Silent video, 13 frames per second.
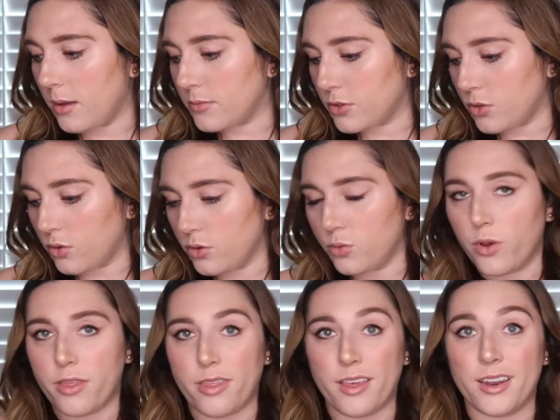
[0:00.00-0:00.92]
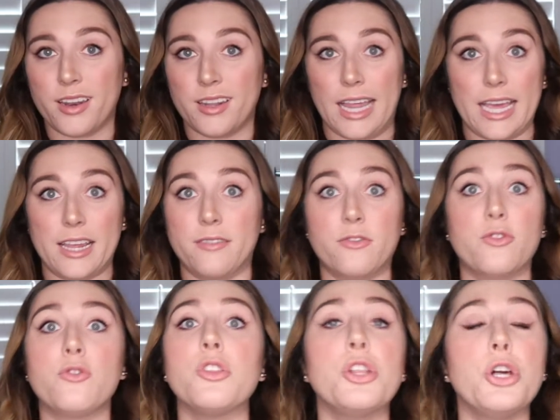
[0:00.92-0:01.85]
sold within, like,
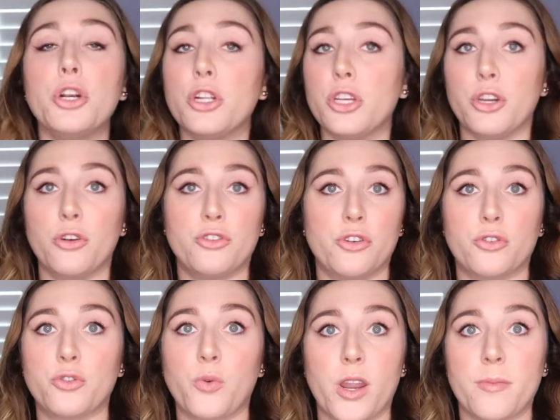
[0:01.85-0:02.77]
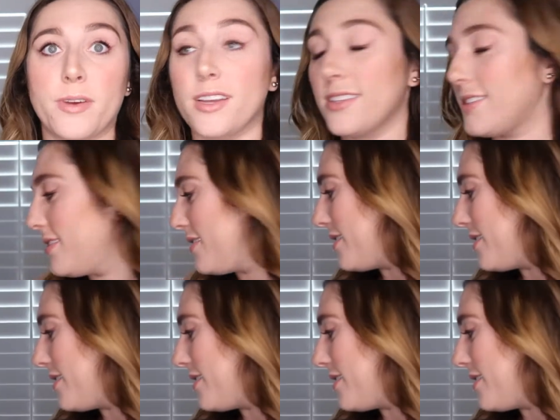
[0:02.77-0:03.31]
literally no joke, 20 minutes.